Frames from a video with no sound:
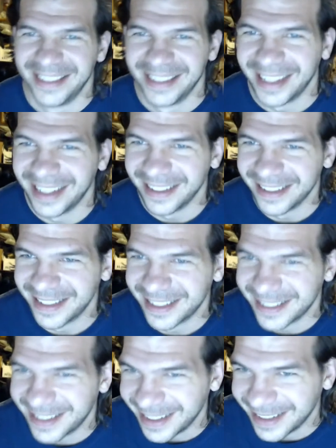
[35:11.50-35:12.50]
Getting
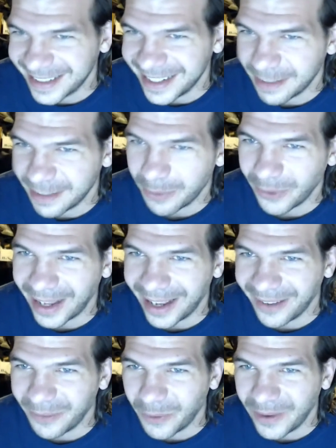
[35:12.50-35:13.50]
16 teeth pulled
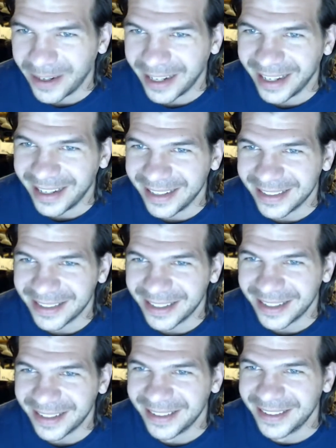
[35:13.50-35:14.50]
out in one day is,
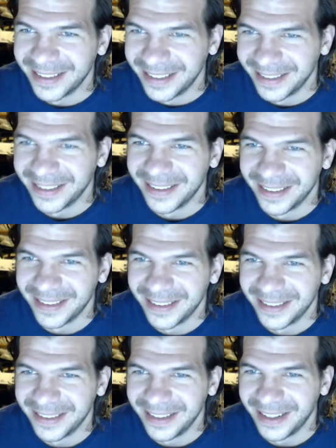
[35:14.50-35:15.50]

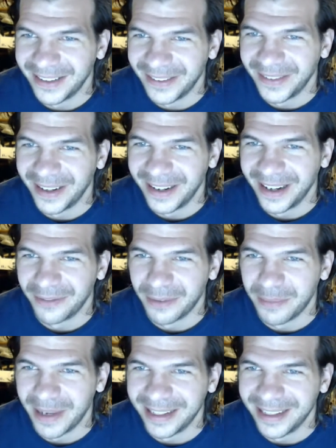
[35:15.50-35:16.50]
enough to
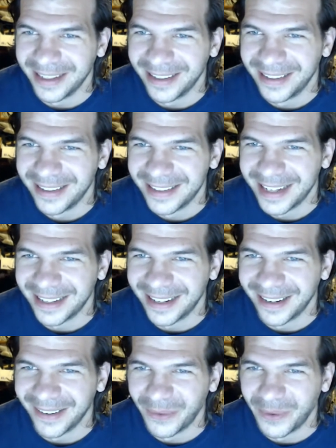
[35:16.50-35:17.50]
make you take
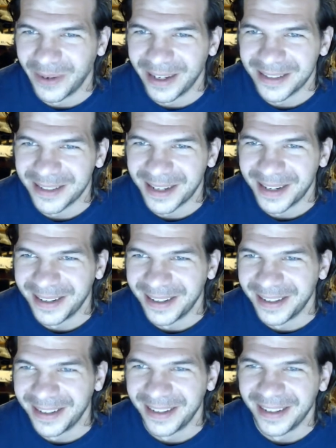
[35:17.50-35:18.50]
care of the rest,
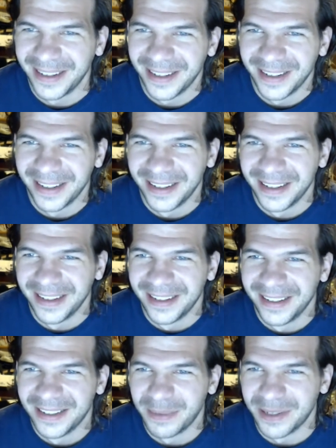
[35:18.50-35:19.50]

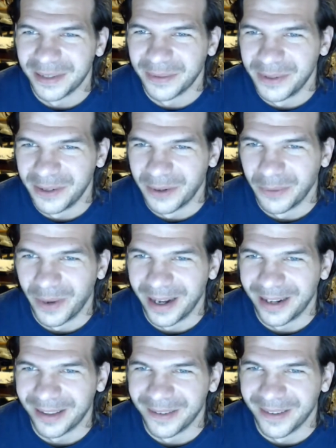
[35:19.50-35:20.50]
especially when you're
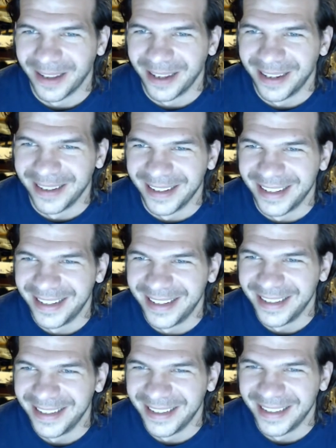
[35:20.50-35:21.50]
awake through
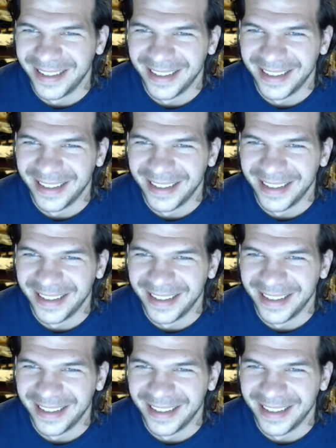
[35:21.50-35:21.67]
that.